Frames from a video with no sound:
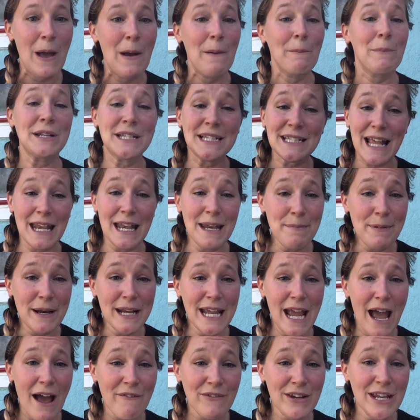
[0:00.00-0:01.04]
But does anybody
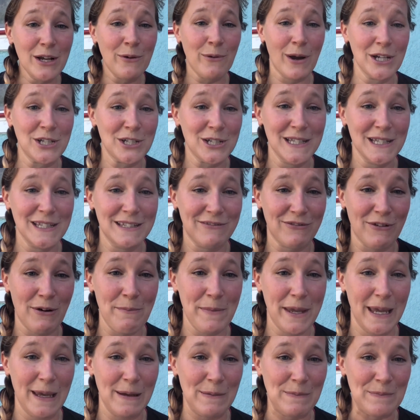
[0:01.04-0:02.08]
have any questions for
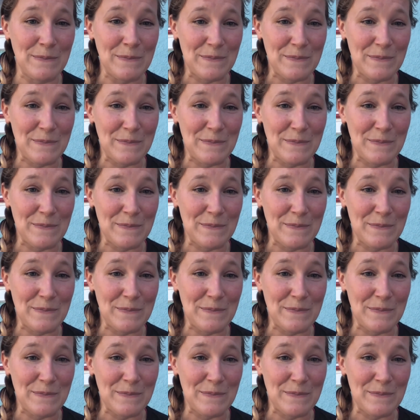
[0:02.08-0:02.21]
me?